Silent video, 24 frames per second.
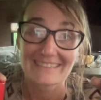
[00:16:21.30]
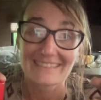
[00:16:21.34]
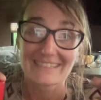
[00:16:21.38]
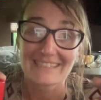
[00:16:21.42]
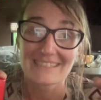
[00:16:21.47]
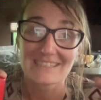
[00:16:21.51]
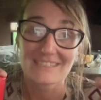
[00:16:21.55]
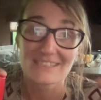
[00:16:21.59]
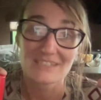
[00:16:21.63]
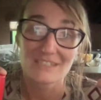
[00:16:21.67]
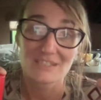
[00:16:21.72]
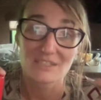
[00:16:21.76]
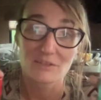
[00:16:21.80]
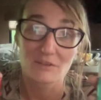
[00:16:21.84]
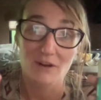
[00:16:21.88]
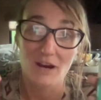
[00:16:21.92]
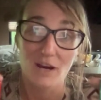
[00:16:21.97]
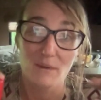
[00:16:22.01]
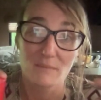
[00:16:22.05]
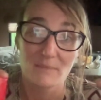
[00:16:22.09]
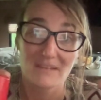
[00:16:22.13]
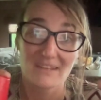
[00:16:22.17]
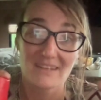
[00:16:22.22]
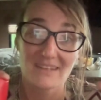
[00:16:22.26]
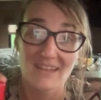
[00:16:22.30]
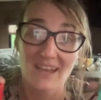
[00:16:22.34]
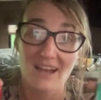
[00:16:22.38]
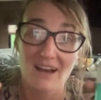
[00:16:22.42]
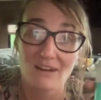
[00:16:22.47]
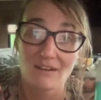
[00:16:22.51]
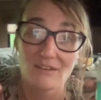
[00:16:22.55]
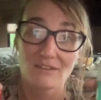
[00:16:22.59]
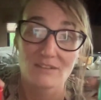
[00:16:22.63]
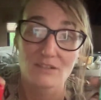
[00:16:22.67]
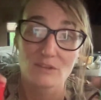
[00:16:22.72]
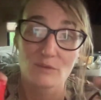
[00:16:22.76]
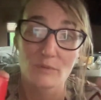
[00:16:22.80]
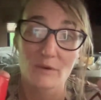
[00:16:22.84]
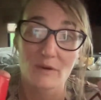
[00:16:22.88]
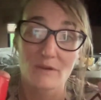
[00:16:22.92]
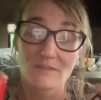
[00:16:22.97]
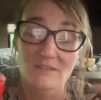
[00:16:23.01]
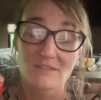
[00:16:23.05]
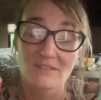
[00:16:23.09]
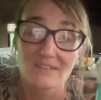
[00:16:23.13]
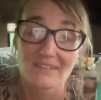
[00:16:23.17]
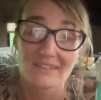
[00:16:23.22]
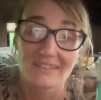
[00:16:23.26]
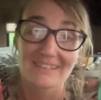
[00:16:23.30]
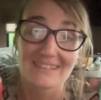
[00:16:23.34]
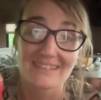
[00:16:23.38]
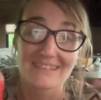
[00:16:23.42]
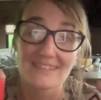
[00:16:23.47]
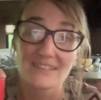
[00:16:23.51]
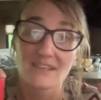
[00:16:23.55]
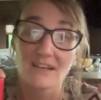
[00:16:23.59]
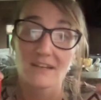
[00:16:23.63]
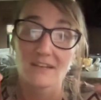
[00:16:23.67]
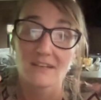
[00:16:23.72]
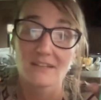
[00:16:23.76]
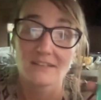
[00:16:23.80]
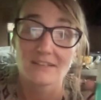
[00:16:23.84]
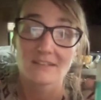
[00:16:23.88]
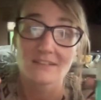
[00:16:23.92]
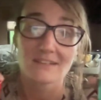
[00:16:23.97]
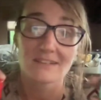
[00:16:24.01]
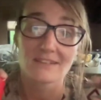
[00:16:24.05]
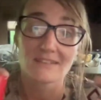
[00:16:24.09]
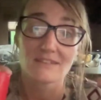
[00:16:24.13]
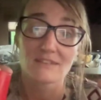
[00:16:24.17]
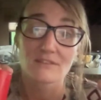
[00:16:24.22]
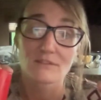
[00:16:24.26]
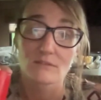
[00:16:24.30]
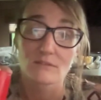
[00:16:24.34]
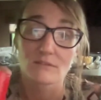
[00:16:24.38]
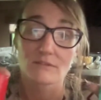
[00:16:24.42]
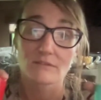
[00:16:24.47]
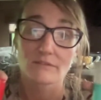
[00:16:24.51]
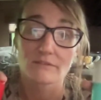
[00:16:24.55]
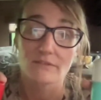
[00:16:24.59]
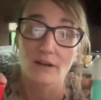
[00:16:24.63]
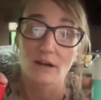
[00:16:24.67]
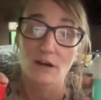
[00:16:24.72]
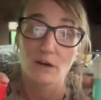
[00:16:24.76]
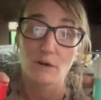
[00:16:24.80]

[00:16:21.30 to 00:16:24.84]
It's describing how supposedly the sun is sort of